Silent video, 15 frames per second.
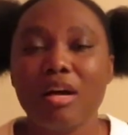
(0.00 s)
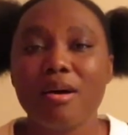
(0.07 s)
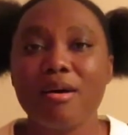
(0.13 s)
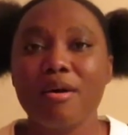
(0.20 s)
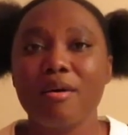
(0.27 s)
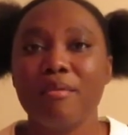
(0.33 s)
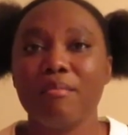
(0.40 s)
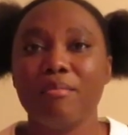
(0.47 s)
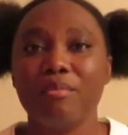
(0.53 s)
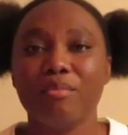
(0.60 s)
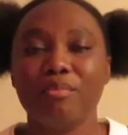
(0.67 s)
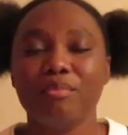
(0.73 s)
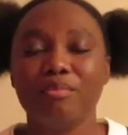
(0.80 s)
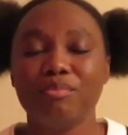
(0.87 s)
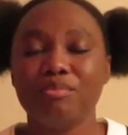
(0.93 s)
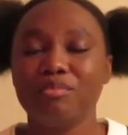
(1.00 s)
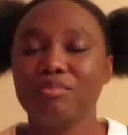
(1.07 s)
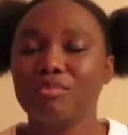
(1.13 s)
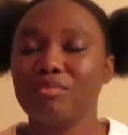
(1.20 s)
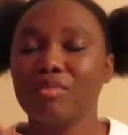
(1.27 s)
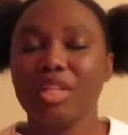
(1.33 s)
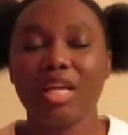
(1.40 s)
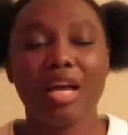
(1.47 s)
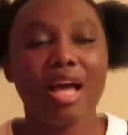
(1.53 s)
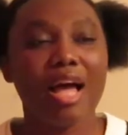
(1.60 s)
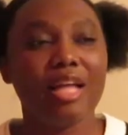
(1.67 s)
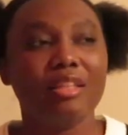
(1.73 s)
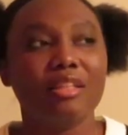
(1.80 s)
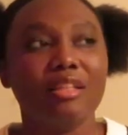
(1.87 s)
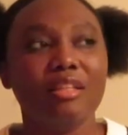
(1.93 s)

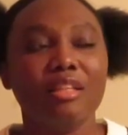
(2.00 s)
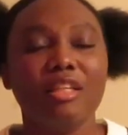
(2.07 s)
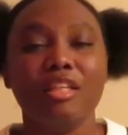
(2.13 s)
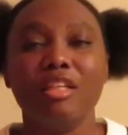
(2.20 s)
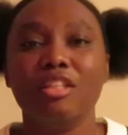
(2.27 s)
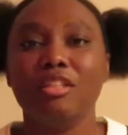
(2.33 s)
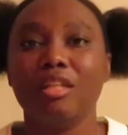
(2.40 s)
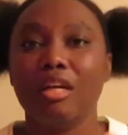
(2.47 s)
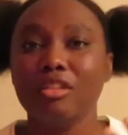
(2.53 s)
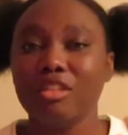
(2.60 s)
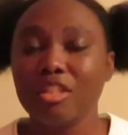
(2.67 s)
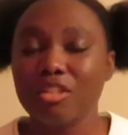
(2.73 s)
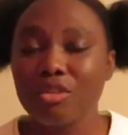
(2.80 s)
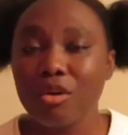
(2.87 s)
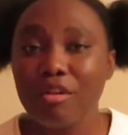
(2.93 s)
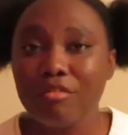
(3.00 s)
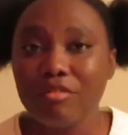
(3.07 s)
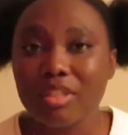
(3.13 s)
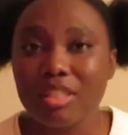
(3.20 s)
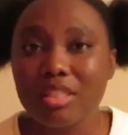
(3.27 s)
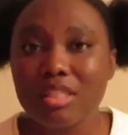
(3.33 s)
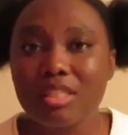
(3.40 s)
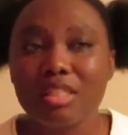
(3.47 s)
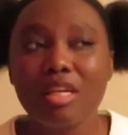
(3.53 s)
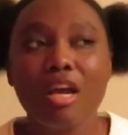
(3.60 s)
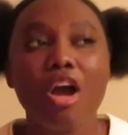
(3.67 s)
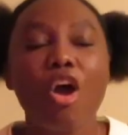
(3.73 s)
at the doctor's office.